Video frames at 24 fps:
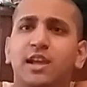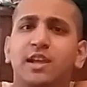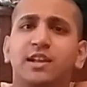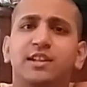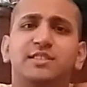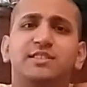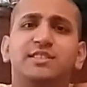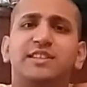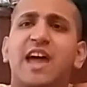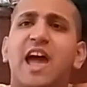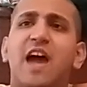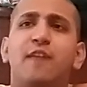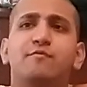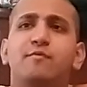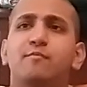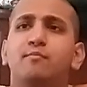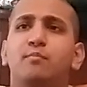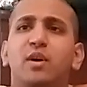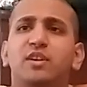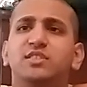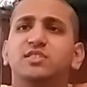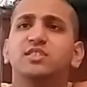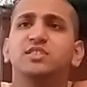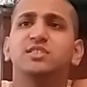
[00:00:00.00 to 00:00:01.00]
he doesn't have
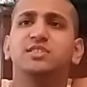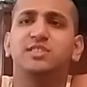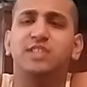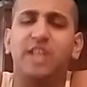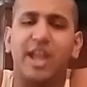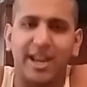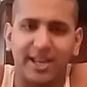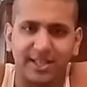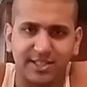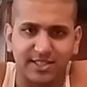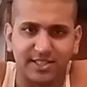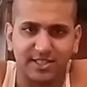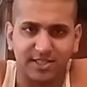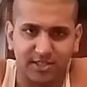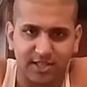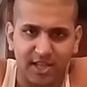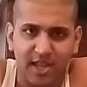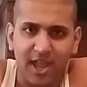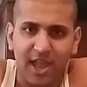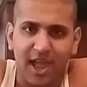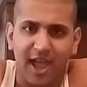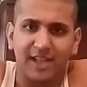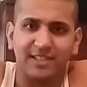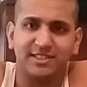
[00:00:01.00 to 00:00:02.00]
as much as dates
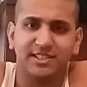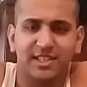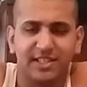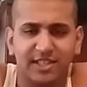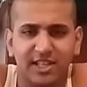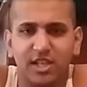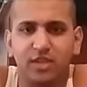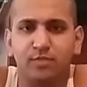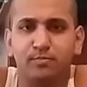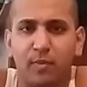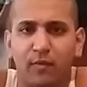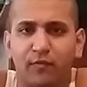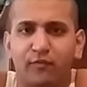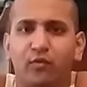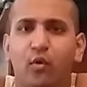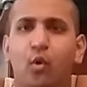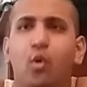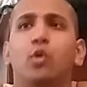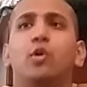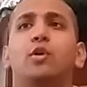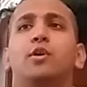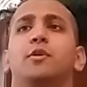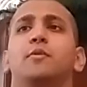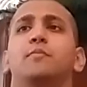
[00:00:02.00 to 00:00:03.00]
as he did
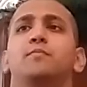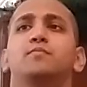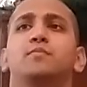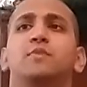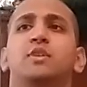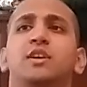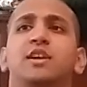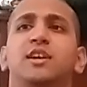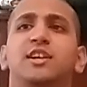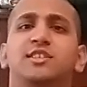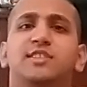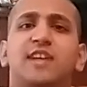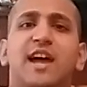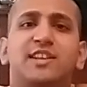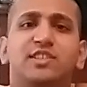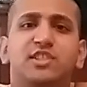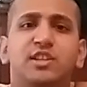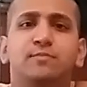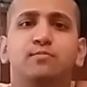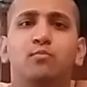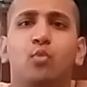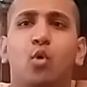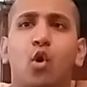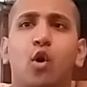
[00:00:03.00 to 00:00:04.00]
before. He's
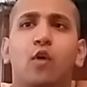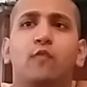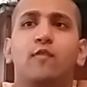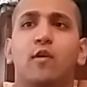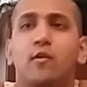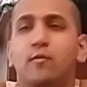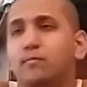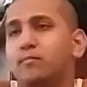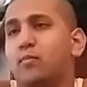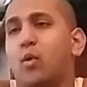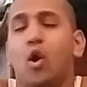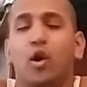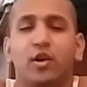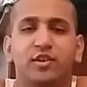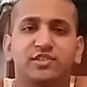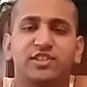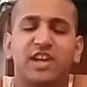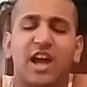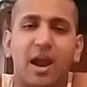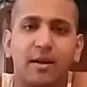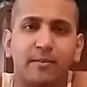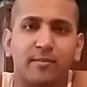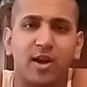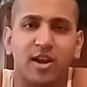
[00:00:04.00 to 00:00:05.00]
actually more of a
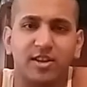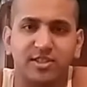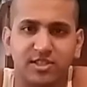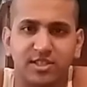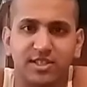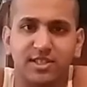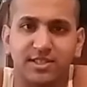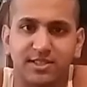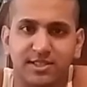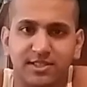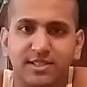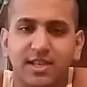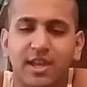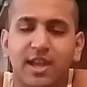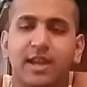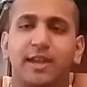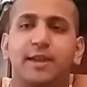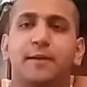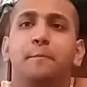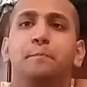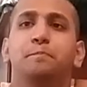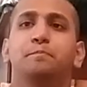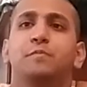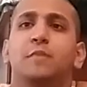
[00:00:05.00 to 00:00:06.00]
part-timer, as you can
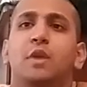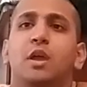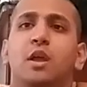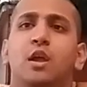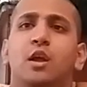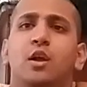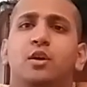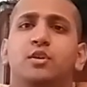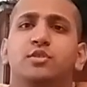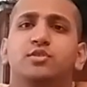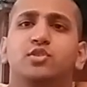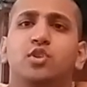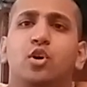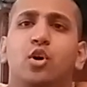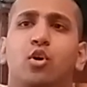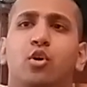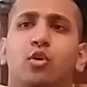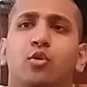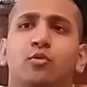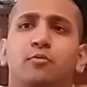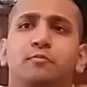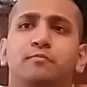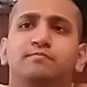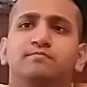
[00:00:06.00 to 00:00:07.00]
say.
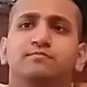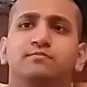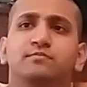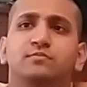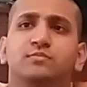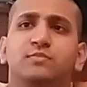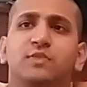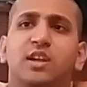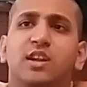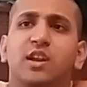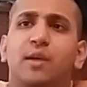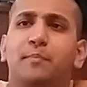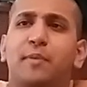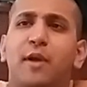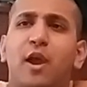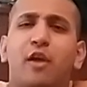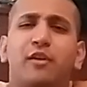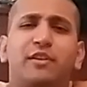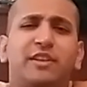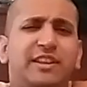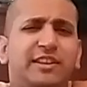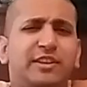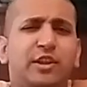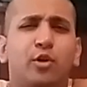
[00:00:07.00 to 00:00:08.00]
So, and
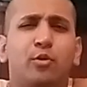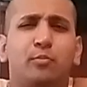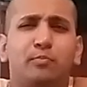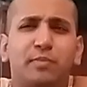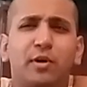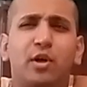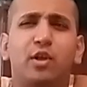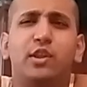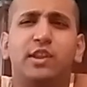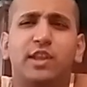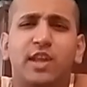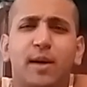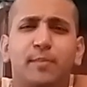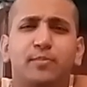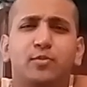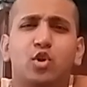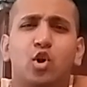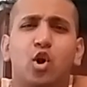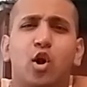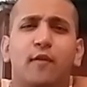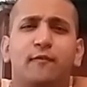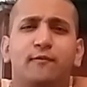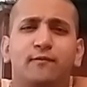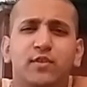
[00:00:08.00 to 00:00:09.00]
apparently they're building up
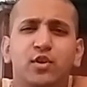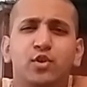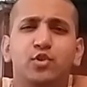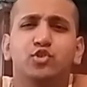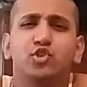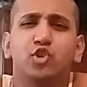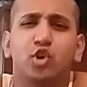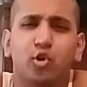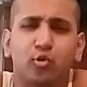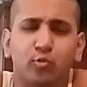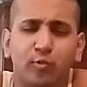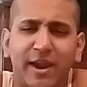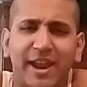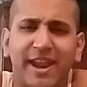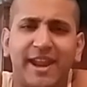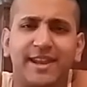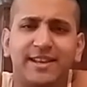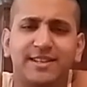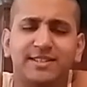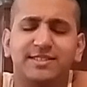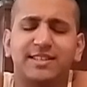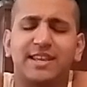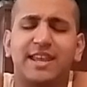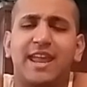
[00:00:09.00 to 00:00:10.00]
to a future
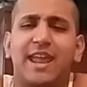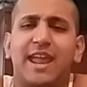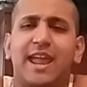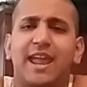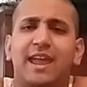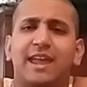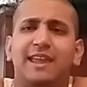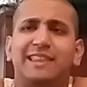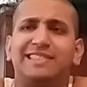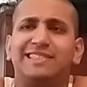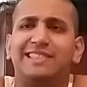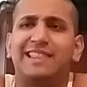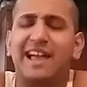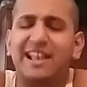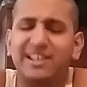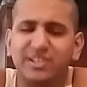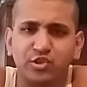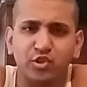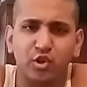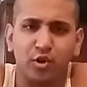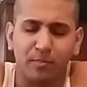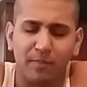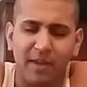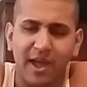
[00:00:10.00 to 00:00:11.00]
Reigns and
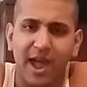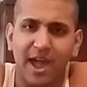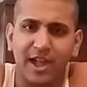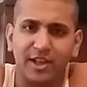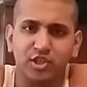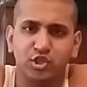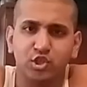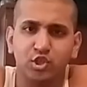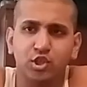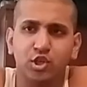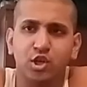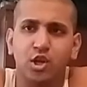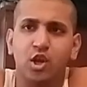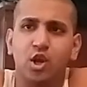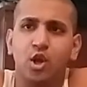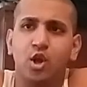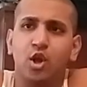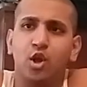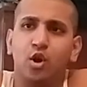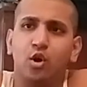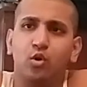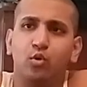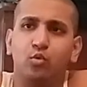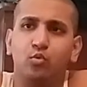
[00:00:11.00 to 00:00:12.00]
Lesnar match
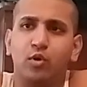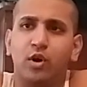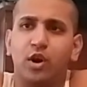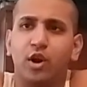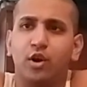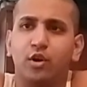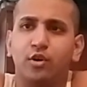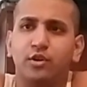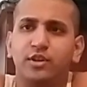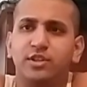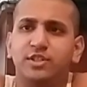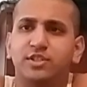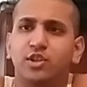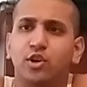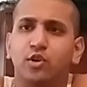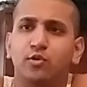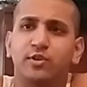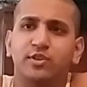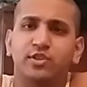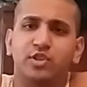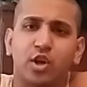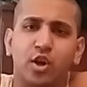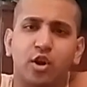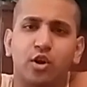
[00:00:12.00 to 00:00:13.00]
where he's
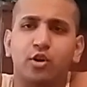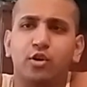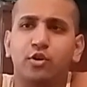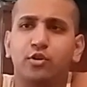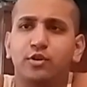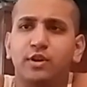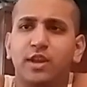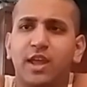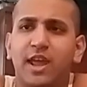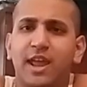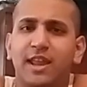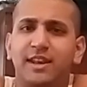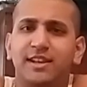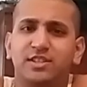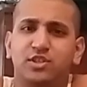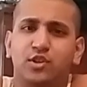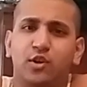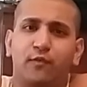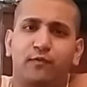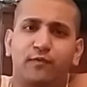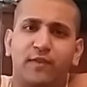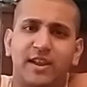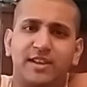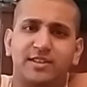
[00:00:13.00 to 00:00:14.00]
going to return and he's
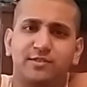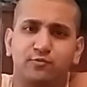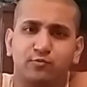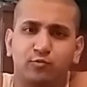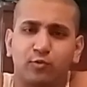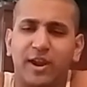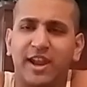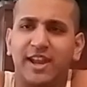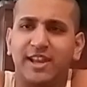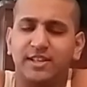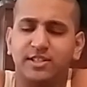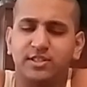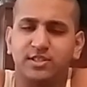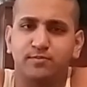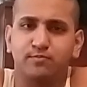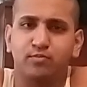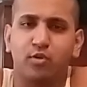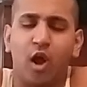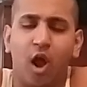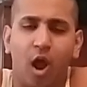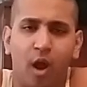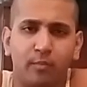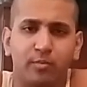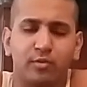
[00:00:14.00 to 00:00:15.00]
going to face Reigns
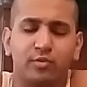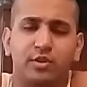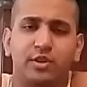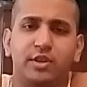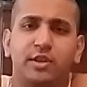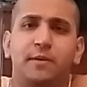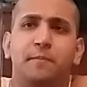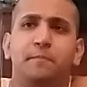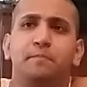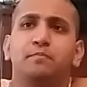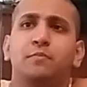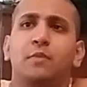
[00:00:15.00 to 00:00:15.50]
probably.